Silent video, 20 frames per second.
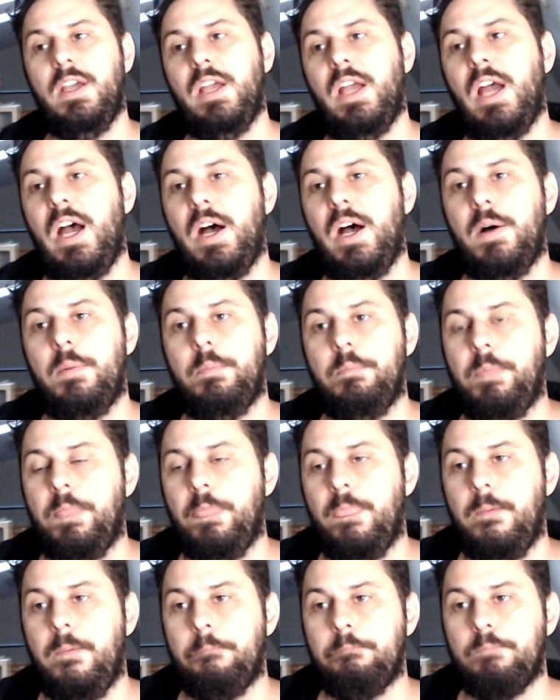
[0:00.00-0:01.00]

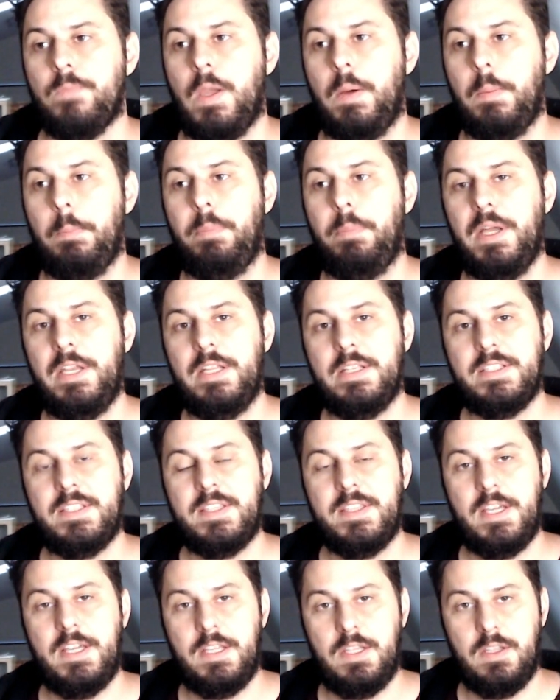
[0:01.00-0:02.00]
But it's
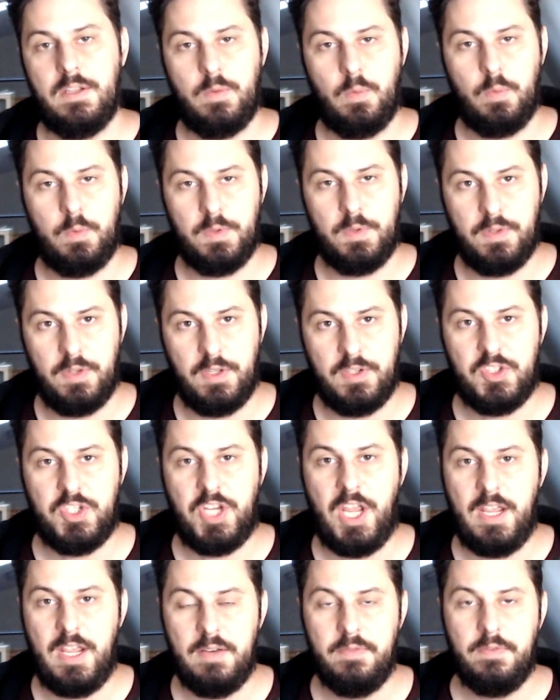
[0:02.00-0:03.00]
that the
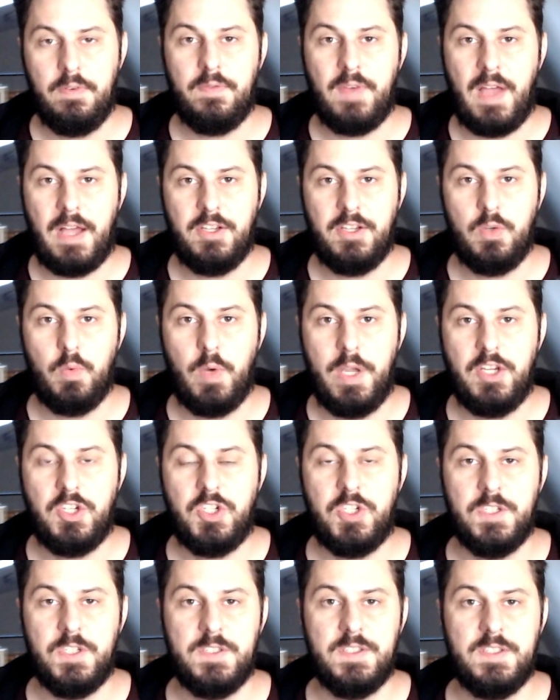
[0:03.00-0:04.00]
chain of
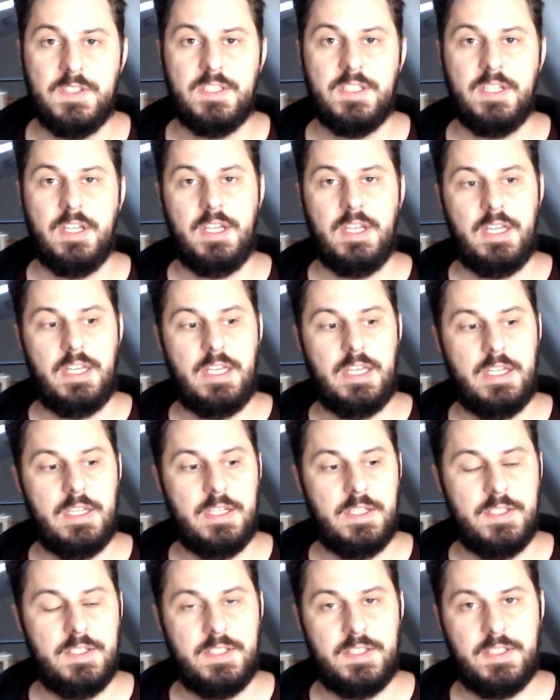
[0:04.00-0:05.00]
evaluations
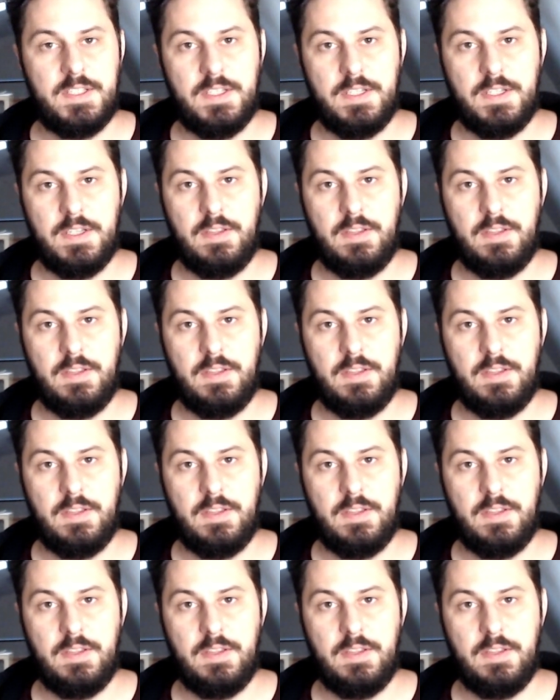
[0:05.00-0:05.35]
is,